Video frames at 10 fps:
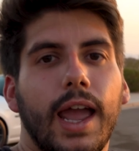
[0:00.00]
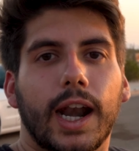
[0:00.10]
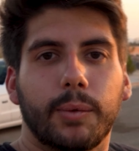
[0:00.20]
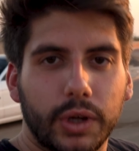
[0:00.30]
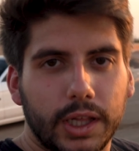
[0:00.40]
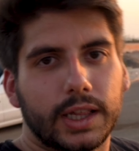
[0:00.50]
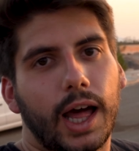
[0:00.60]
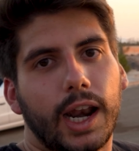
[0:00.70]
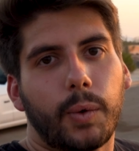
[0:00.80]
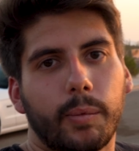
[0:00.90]
and I'm really
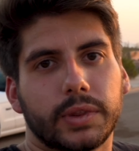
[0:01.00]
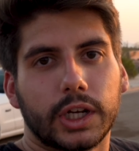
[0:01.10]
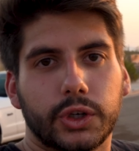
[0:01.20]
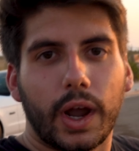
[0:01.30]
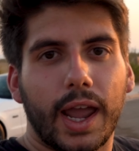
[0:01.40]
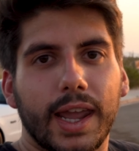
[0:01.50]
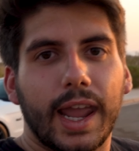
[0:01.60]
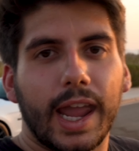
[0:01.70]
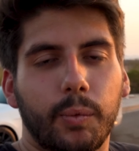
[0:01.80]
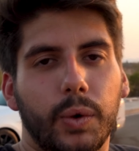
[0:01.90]
glad I went with the gray
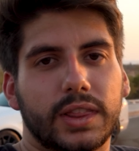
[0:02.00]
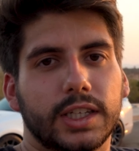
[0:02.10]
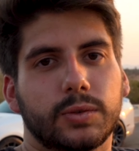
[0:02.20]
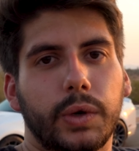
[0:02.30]
and with this